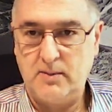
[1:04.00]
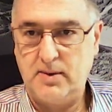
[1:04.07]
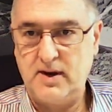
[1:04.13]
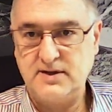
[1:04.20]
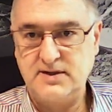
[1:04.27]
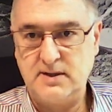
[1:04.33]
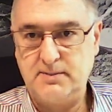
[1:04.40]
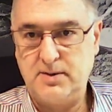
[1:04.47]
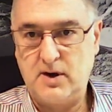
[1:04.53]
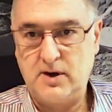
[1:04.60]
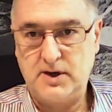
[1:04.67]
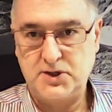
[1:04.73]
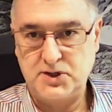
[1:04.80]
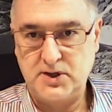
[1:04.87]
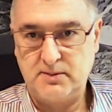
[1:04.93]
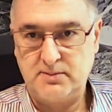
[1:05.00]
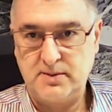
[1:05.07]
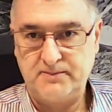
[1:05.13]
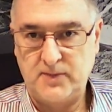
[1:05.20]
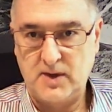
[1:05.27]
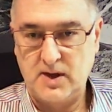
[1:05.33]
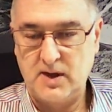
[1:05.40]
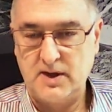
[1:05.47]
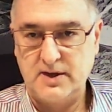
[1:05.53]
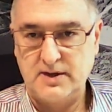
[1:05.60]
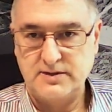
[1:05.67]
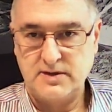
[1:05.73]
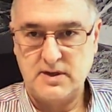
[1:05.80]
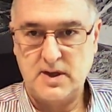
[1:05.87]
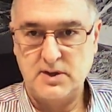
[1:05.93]
liability partnership.
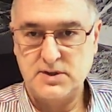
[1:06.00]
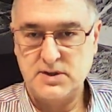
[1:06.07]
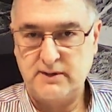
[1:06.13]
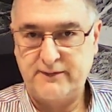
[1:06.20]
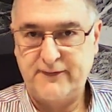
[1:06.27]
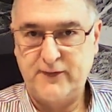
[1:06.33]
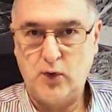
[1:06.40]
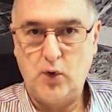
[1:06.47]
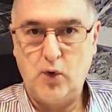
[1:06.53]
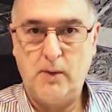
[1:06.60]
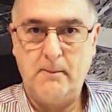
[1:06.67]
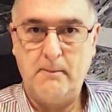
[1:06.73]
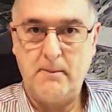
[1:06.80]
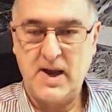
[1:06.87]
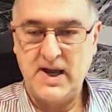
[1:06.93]
So those are the four